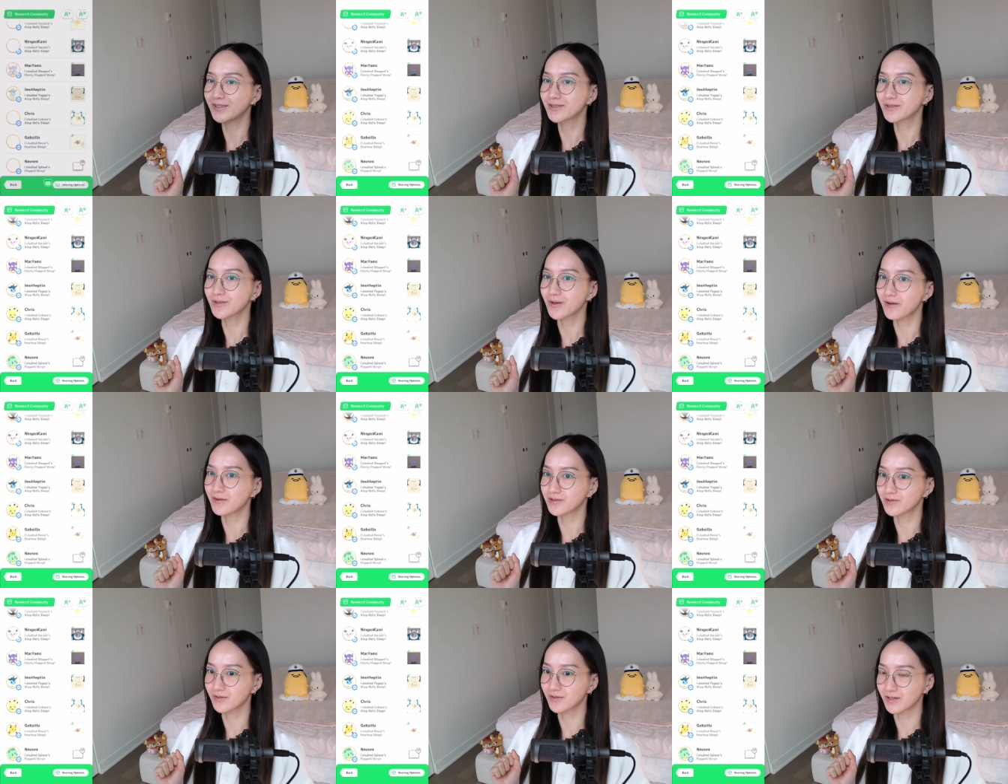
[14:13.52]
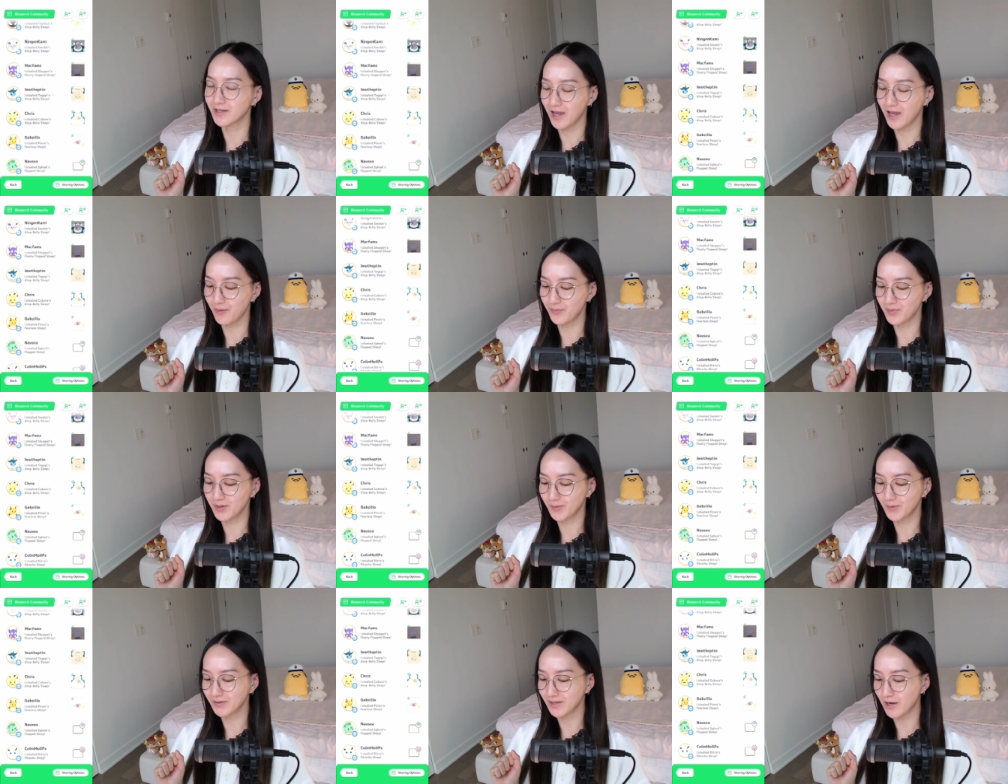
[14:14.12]
So I was really happy
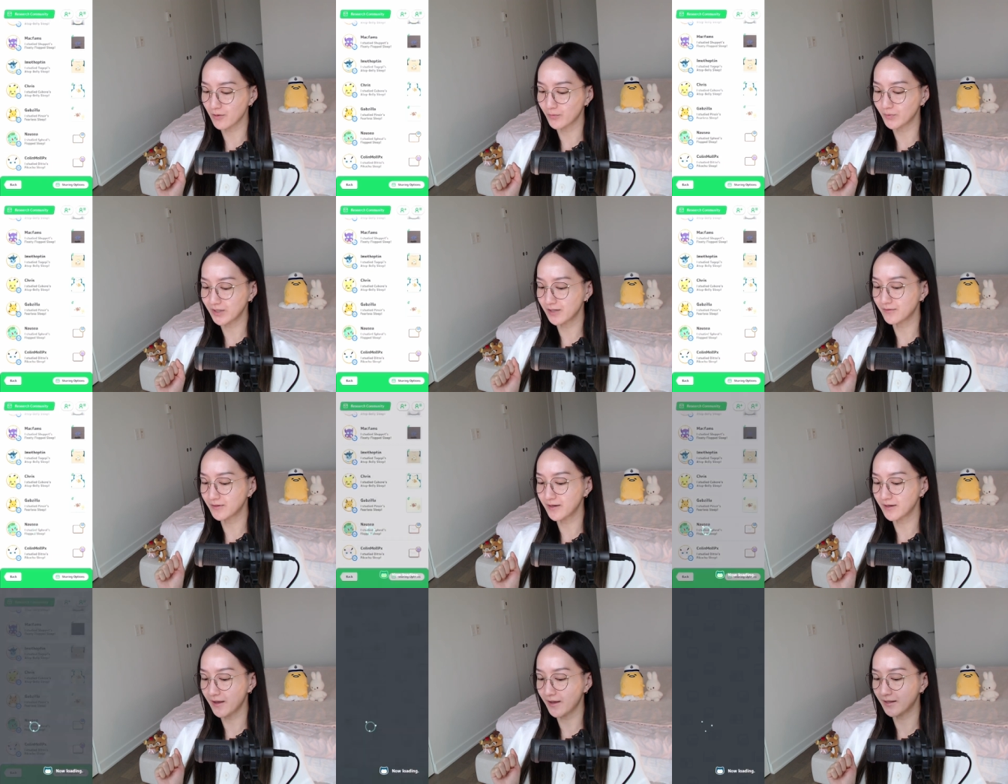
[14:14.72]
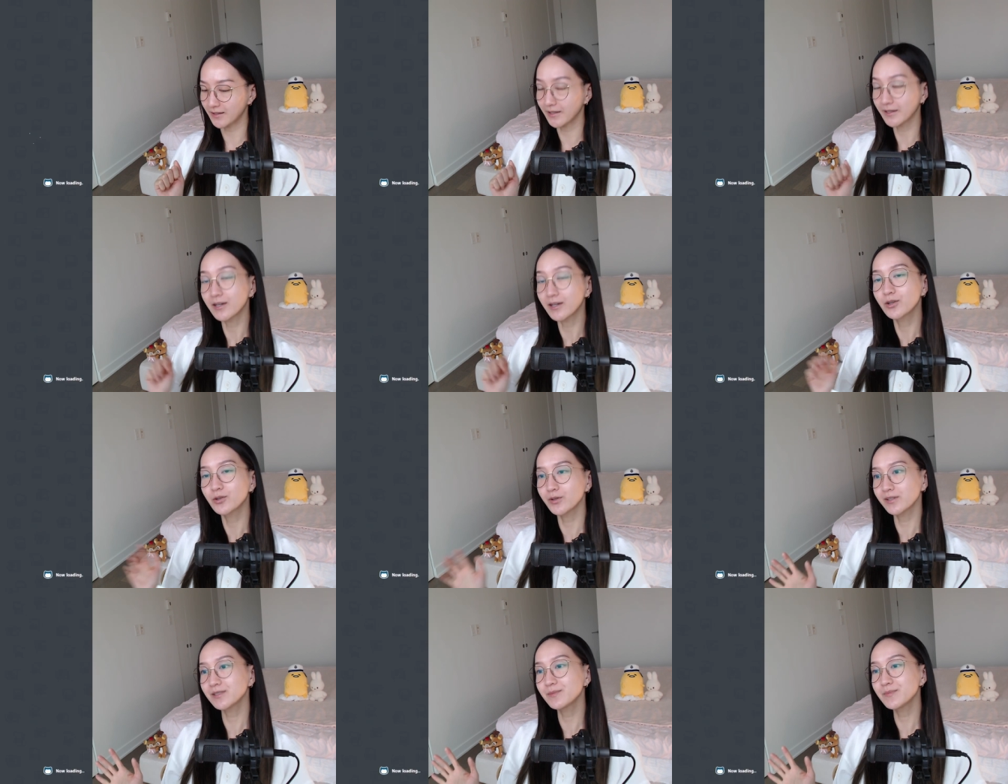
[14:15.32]
about that. We even had like a
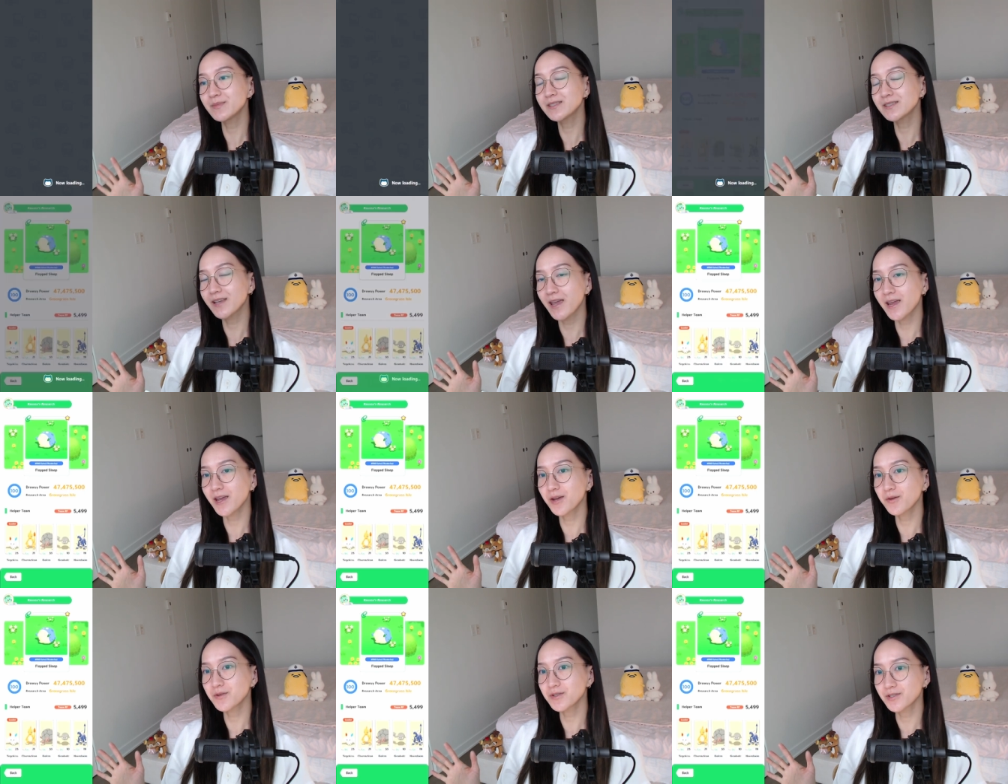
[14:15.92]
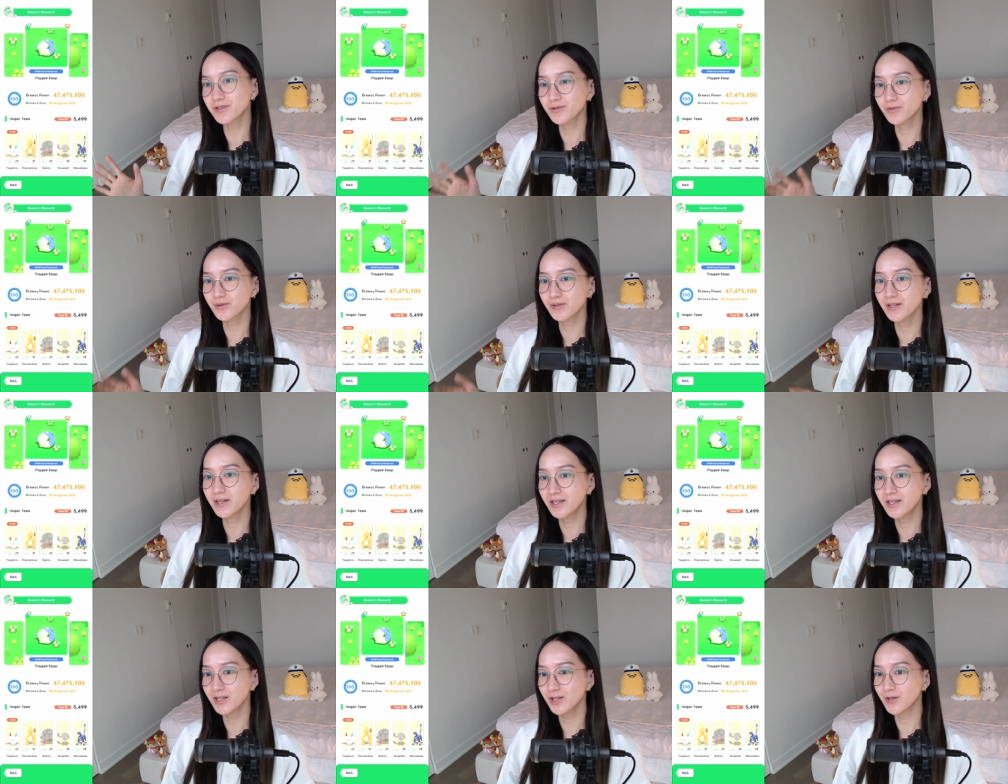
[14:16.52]
Christmas cake, which is really
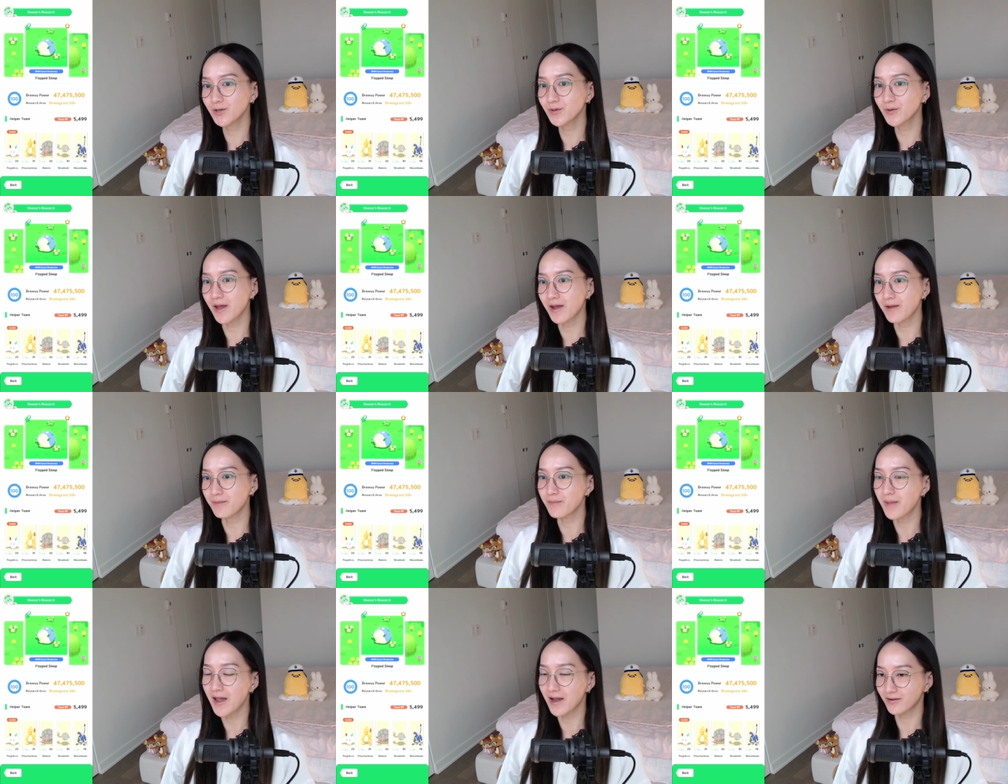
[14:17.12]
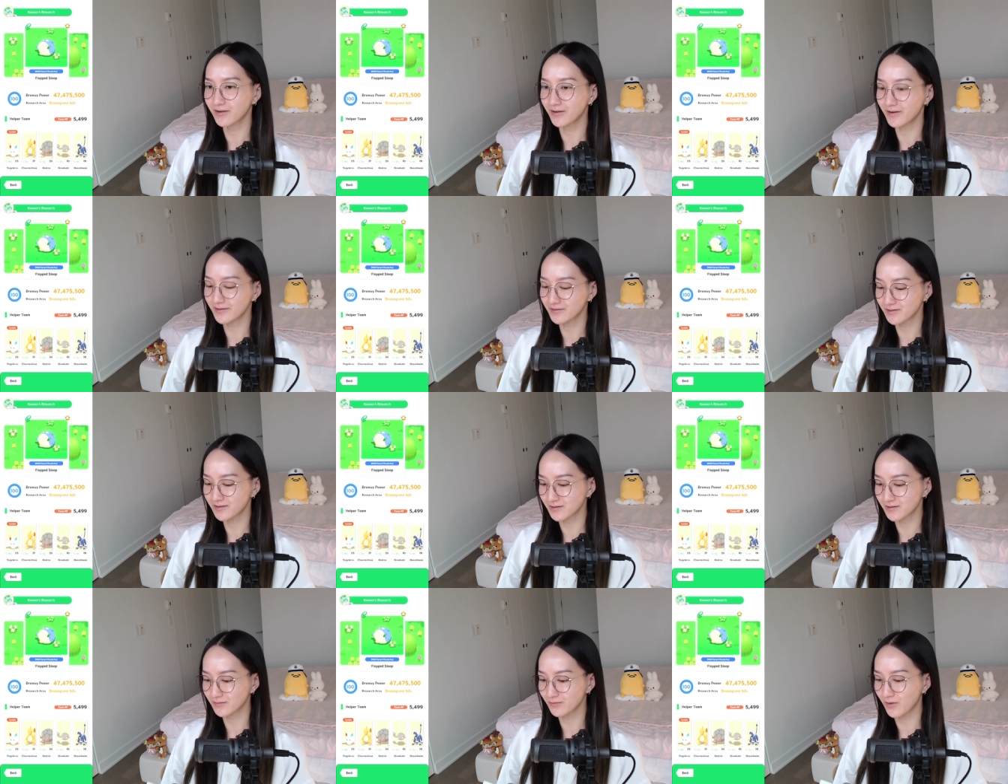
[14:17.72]
cute, and
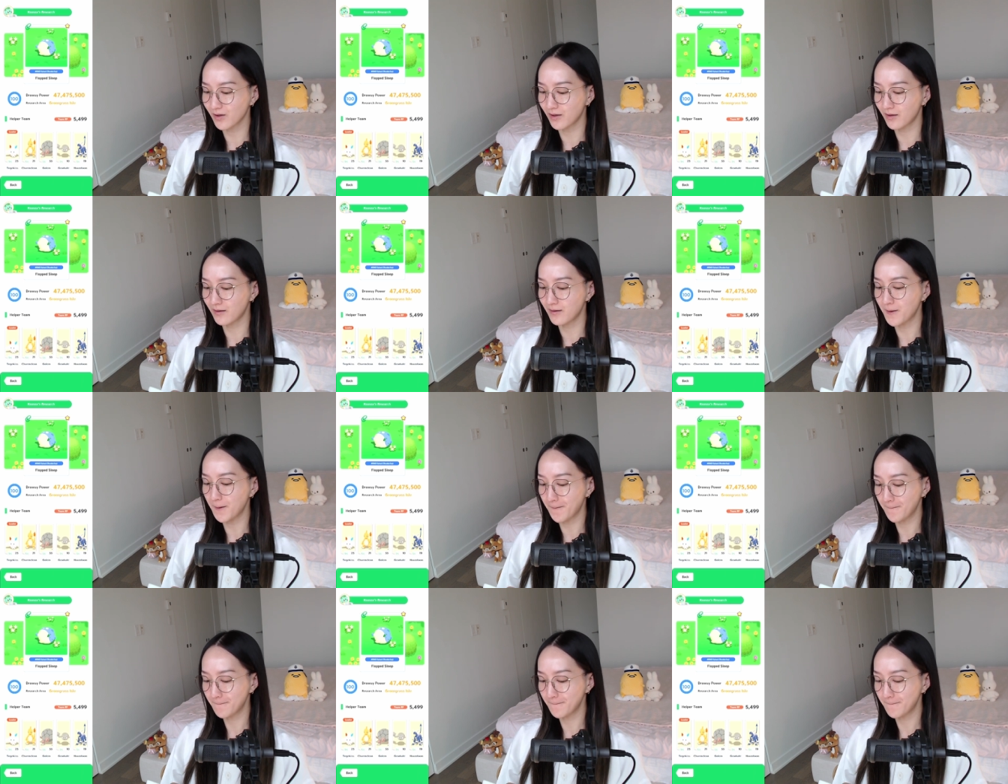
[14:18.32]
macarons as well.